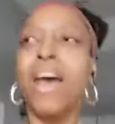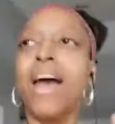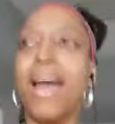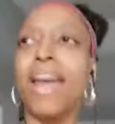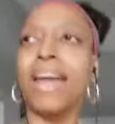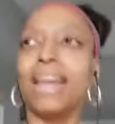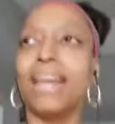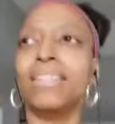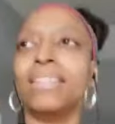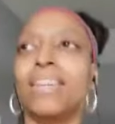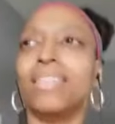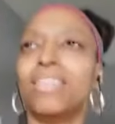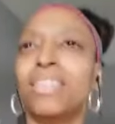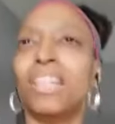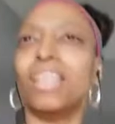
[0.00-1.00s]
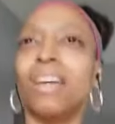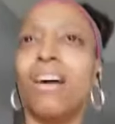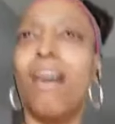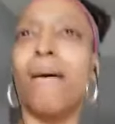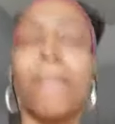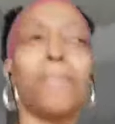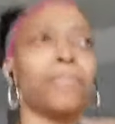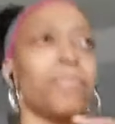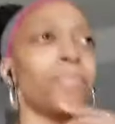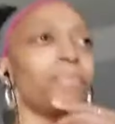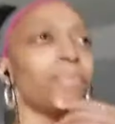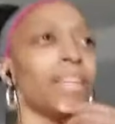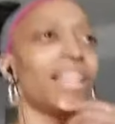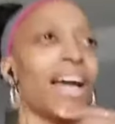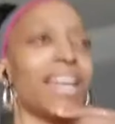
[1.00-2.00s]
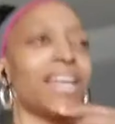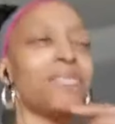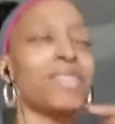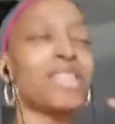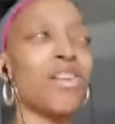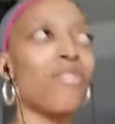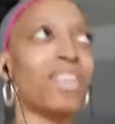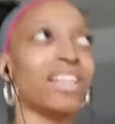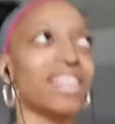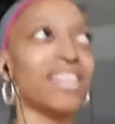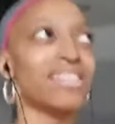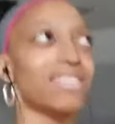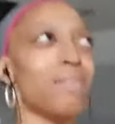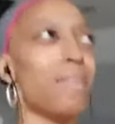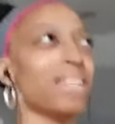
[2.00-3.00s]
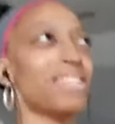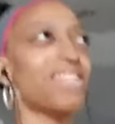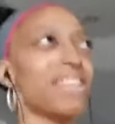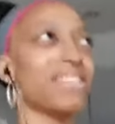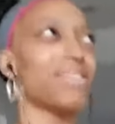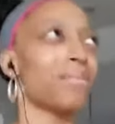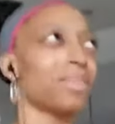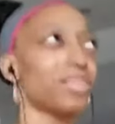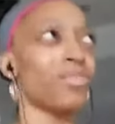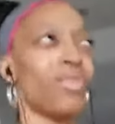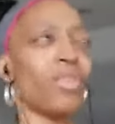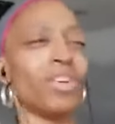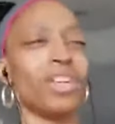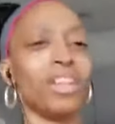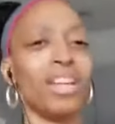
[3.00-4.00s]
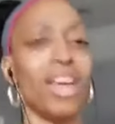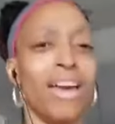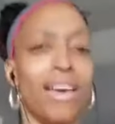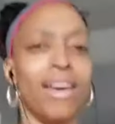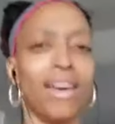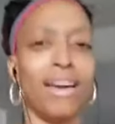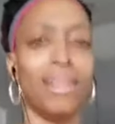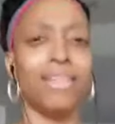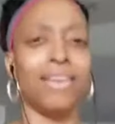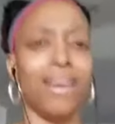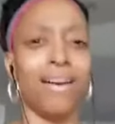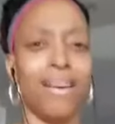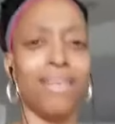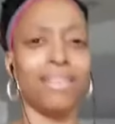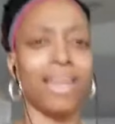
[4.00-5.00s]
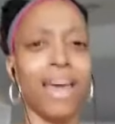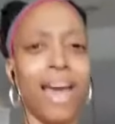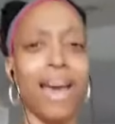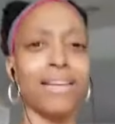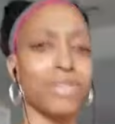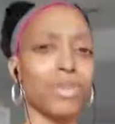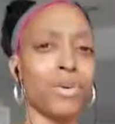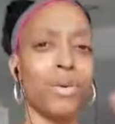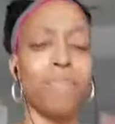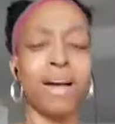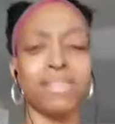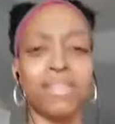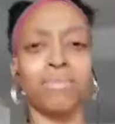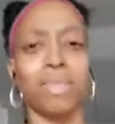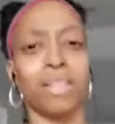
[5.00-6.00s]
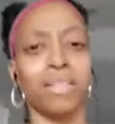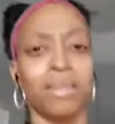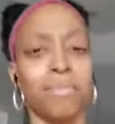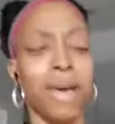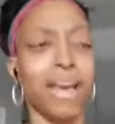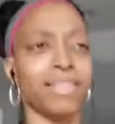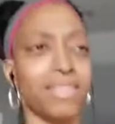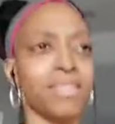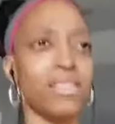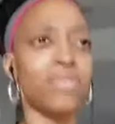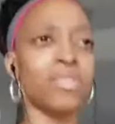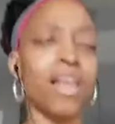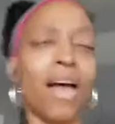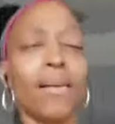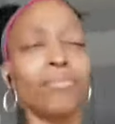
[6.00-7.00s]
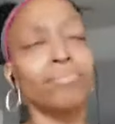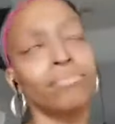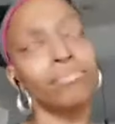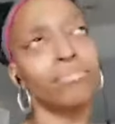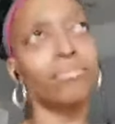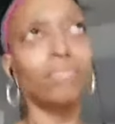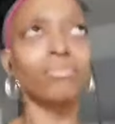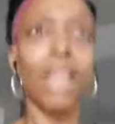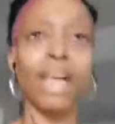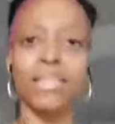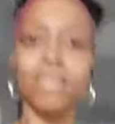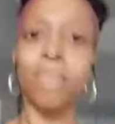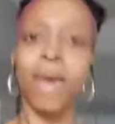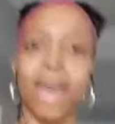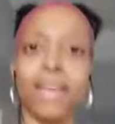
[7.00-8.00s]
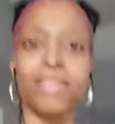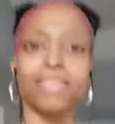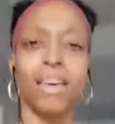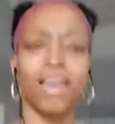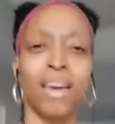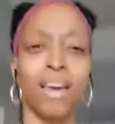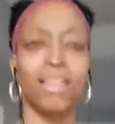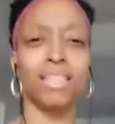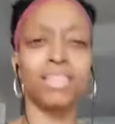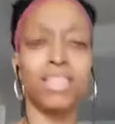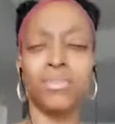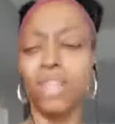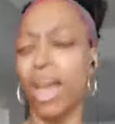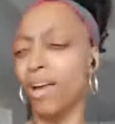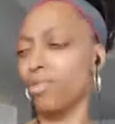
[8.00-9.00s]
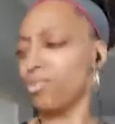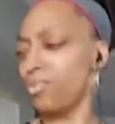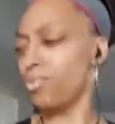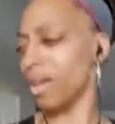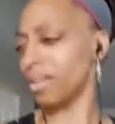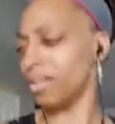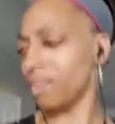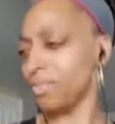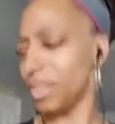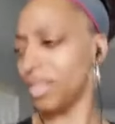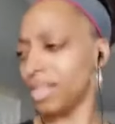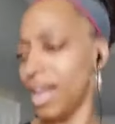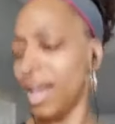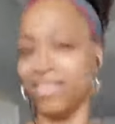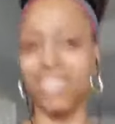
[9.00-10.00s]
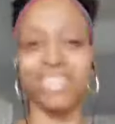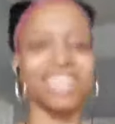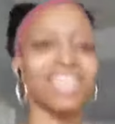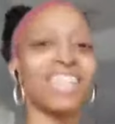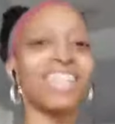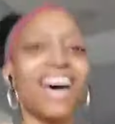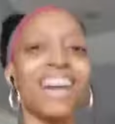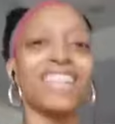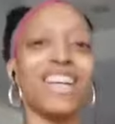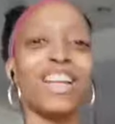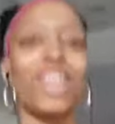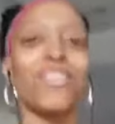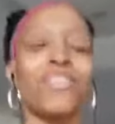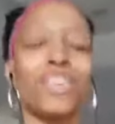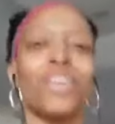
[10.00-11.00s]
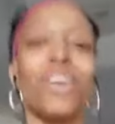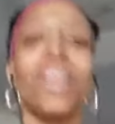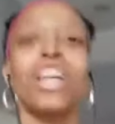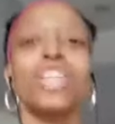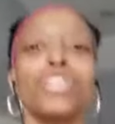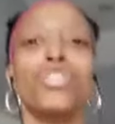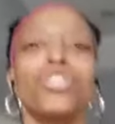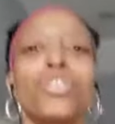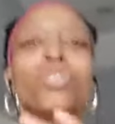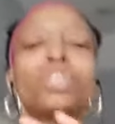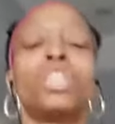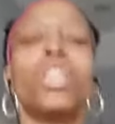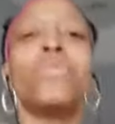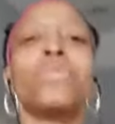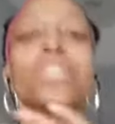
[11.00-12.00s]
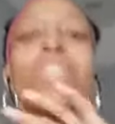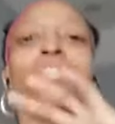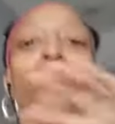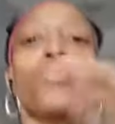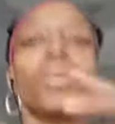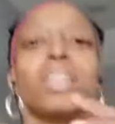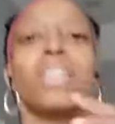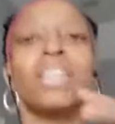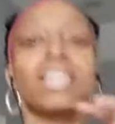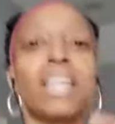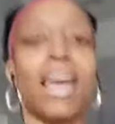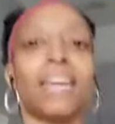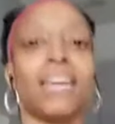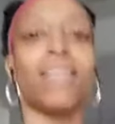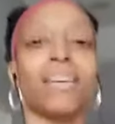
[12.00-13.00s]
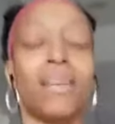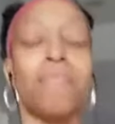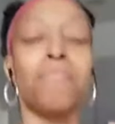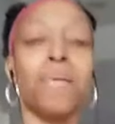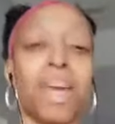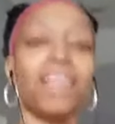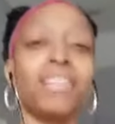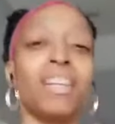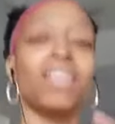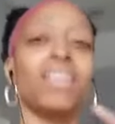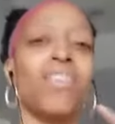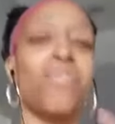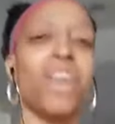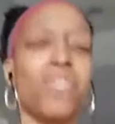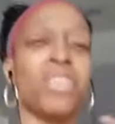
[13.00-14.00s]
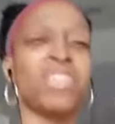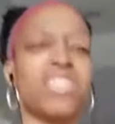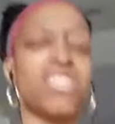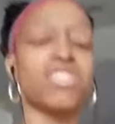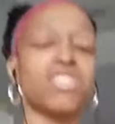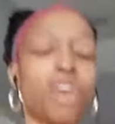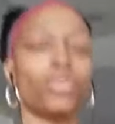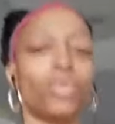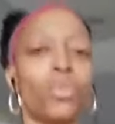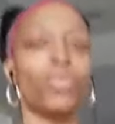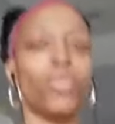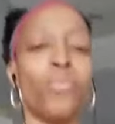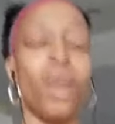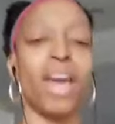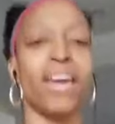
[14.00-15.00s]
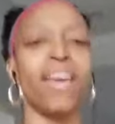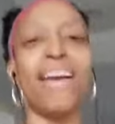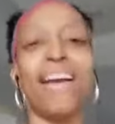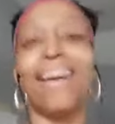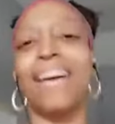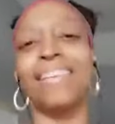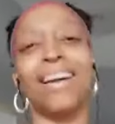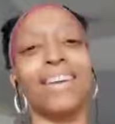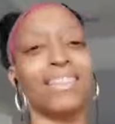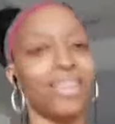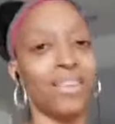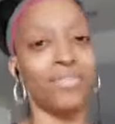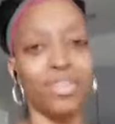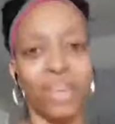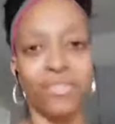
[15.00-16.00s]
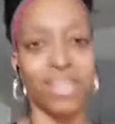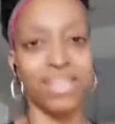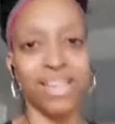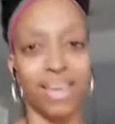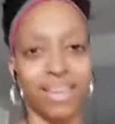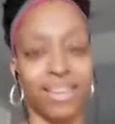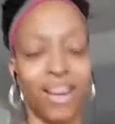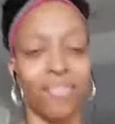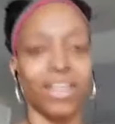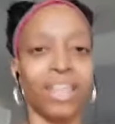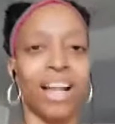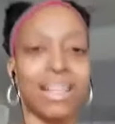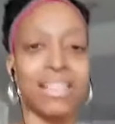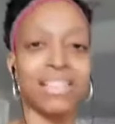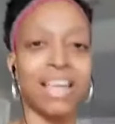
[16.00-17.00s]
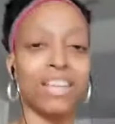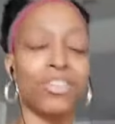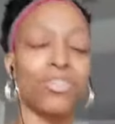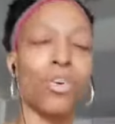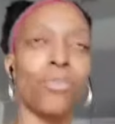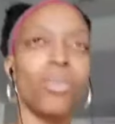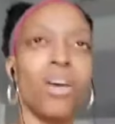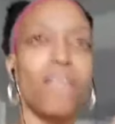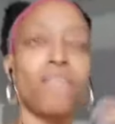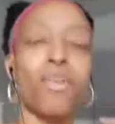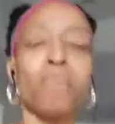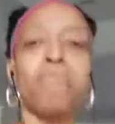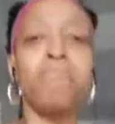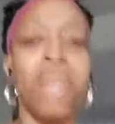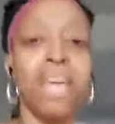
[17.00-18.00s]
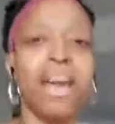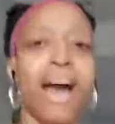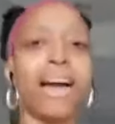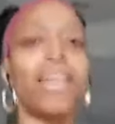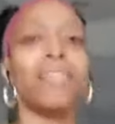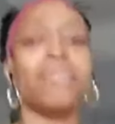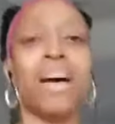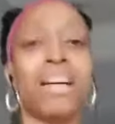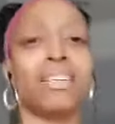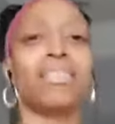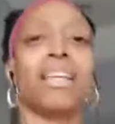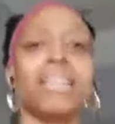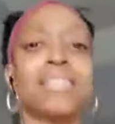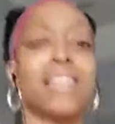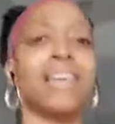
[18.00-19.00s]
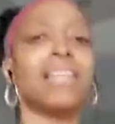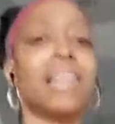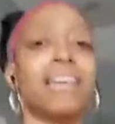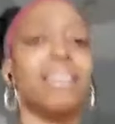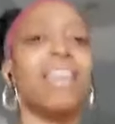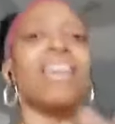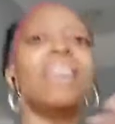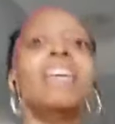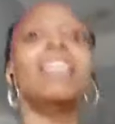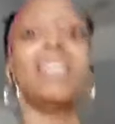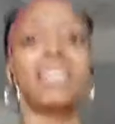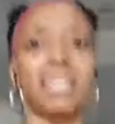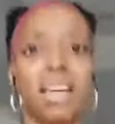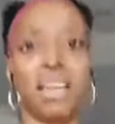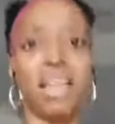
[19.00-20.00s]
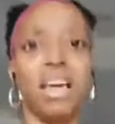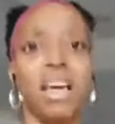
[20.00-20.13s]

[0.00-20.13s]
And she, like, it was so funny because somebody said something to her and they asked her about something in the past and she was like, that's the past. And then she was like, ooh, I love your nails. To the other interviewer, you know, she was just really taking command in a very subtle way. And I loved every second of it. And I said, you know, for me, I can find a lesson in anything.